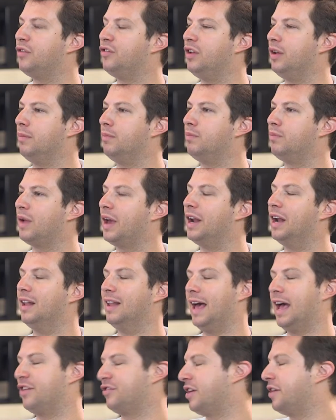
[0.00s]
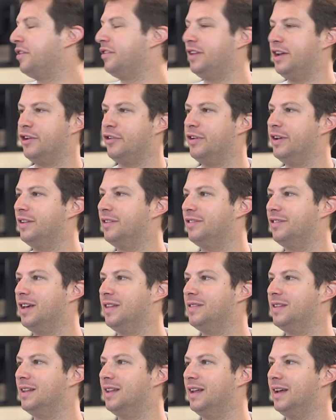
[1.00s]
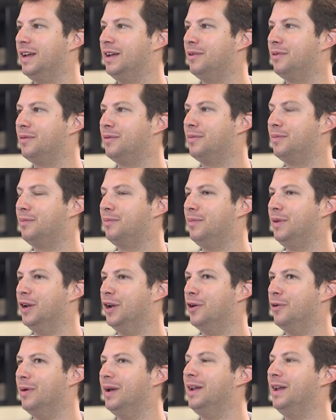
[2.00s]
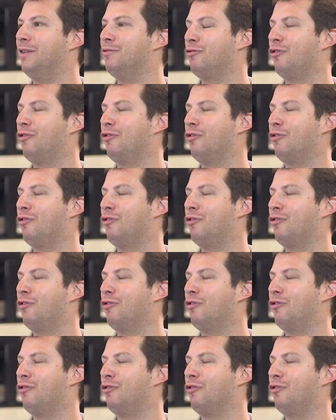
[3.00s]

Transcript: and she kind of lashed out at Tyrion and said that like, He's you know, it, it,